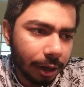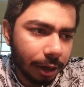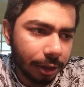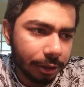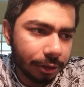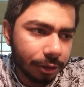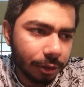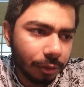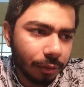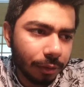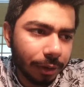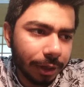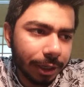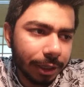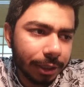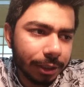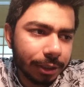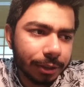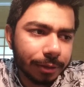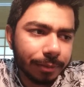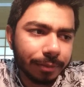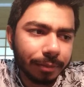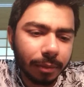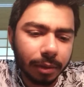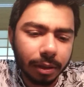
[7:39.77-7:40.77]

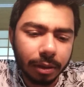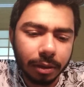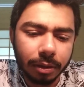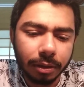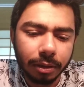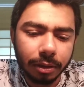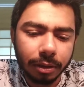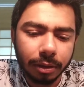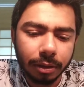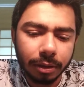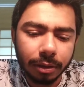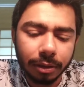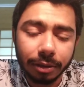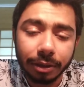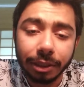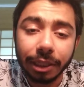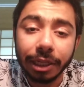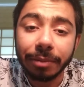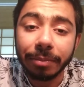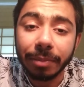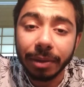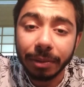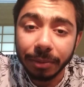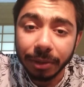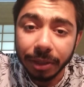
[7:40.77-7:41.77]
Otherwise, uh,
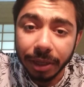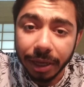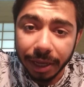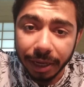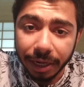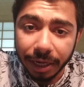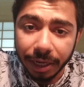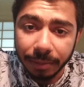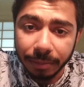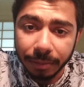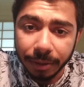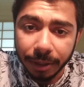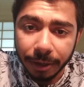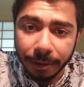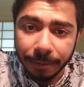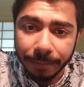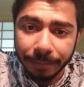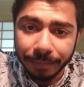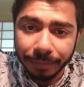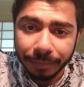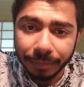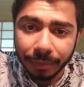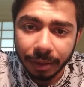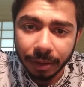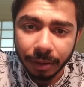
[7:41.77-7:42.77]
there may be the anemia.
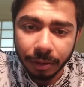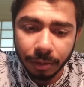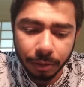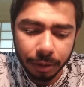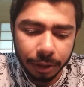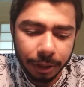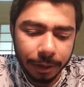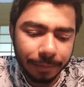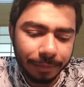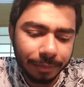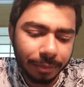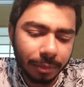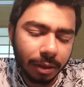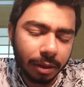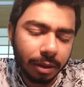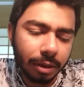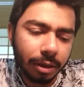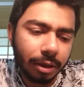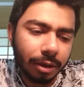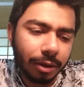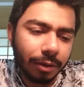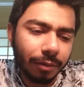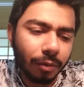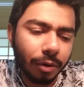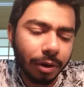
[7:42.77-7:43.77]
Okay,
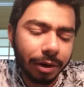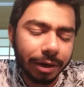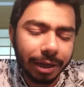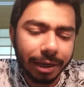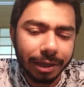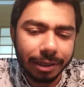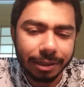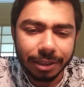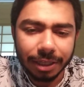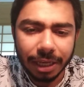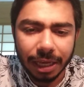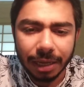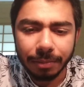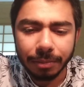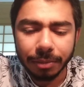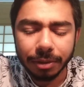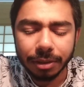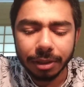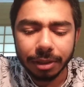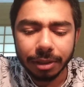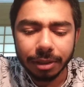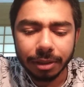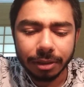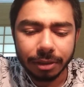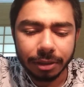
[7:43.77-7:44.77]
what else can be
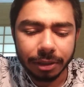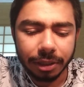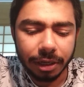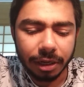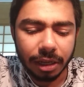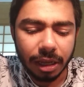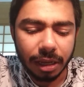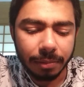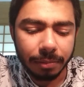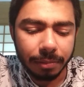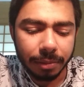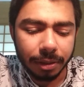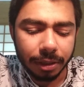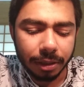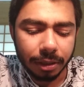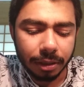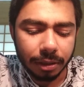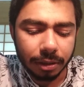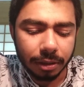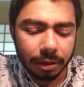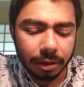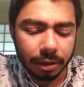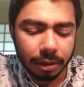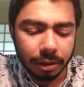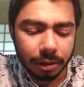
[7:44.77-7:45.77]
there? There can be
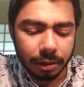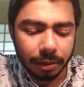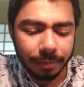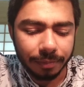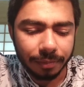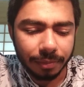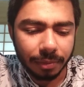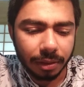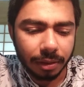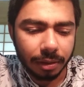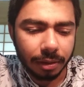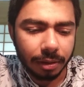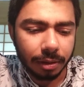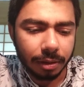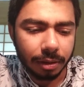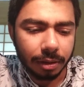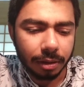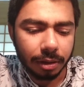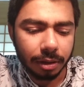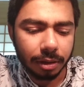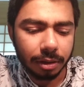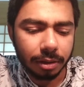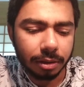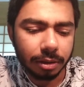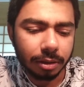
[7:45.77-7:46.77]
uh,
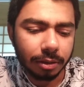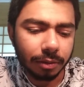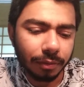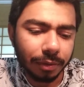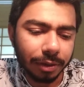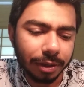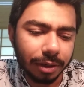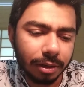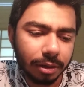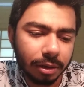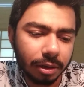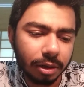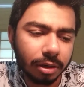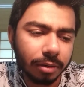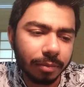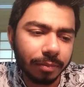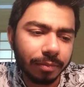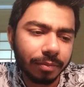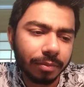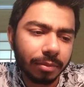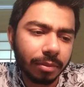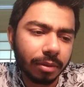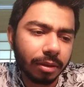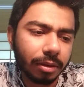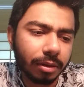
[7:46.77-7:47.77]
uh, one
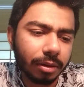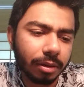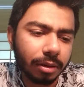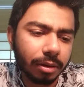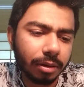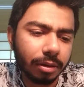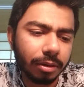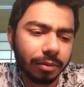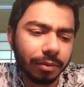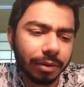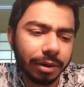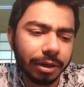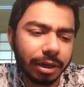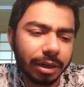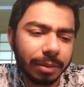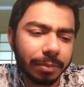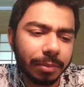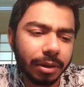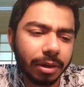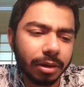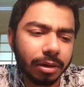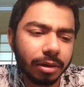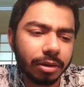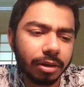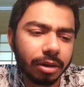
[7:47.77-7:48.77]
term, a very
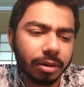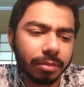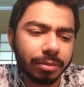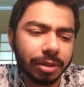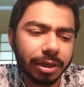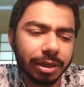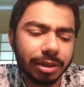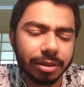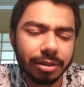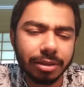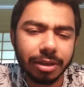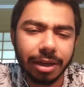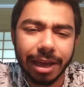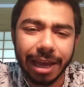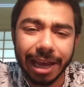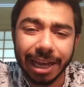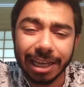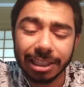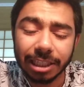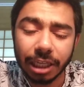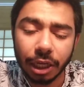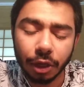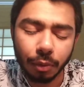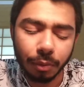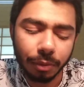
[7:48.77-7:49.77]
typical term that is the
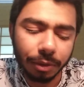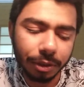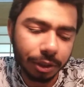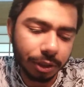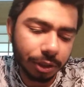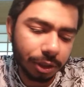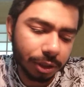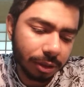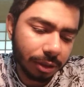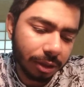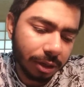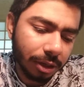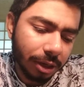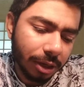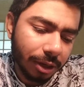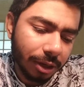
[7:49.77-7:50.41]
exsanguination.